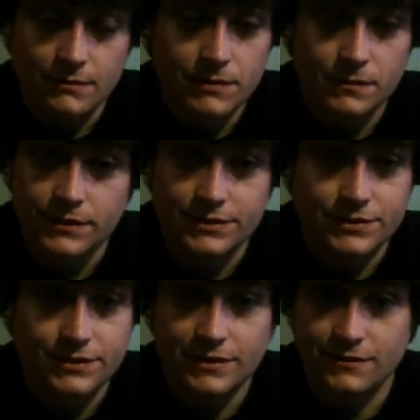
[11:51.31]
well over
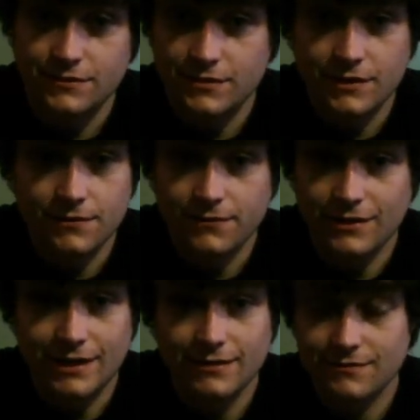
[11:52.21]
60
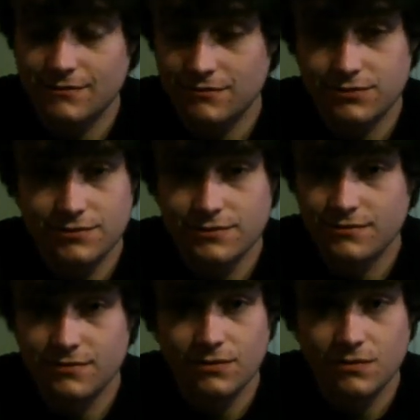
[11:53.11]
bucks.
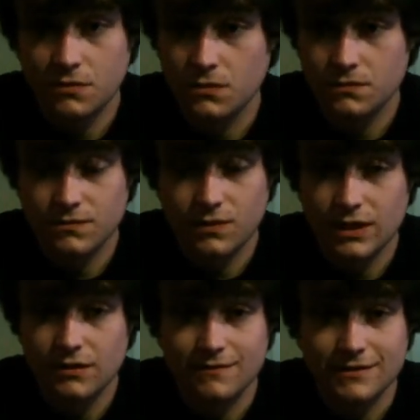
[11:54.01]
Out of
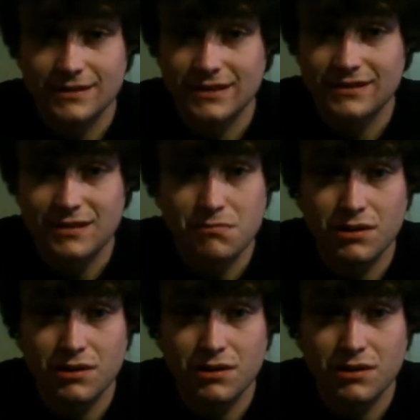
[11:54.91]
print shit.